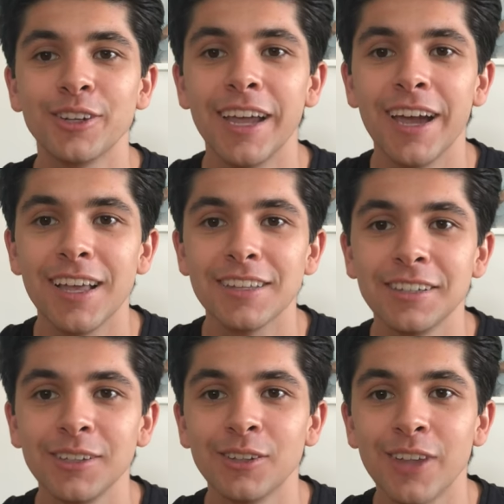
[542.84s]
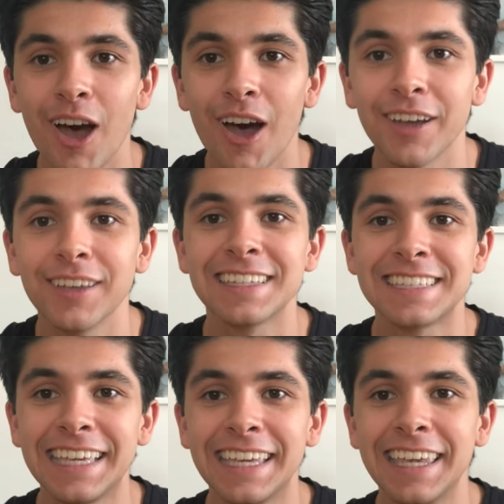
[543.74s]
Neha's little dog
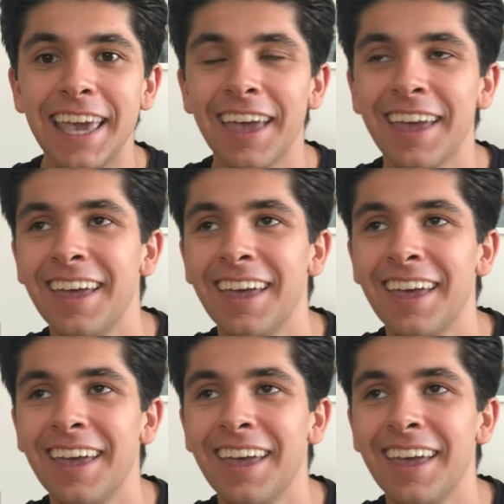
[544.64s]
Sike